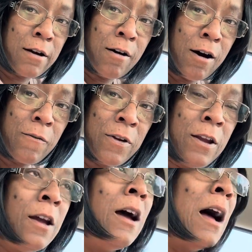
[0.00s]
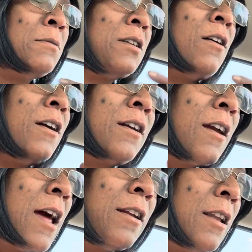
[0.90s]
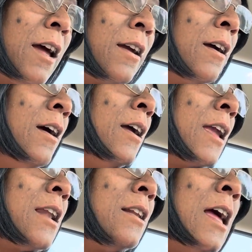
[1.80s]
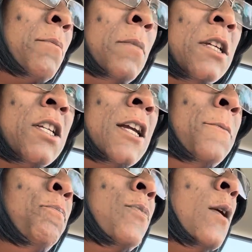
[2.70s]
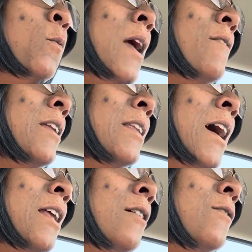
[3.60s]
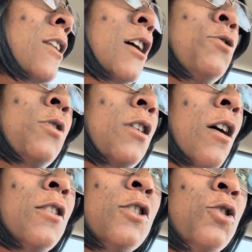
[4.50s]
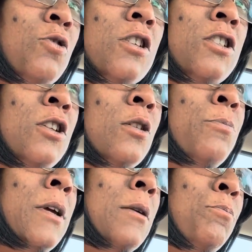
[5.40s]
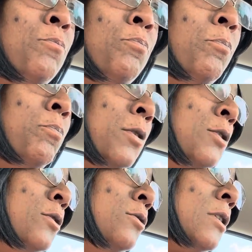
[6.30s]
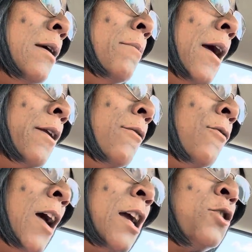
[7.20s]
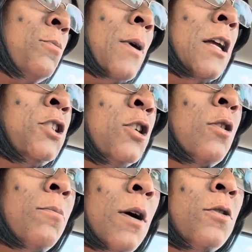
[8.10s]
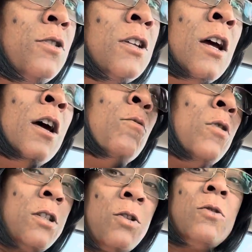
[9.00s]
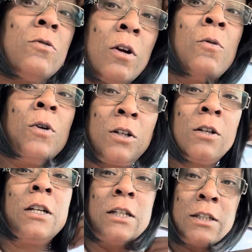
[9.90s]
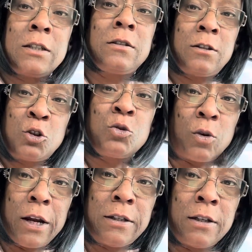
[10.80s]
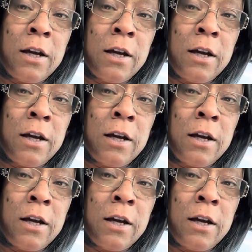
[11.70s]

Coffee. I'm sorry, Cadillac, Michigan. We have a line of luxury cars and trucks still being produced and manufactured by General Motors, which originally is Detroit.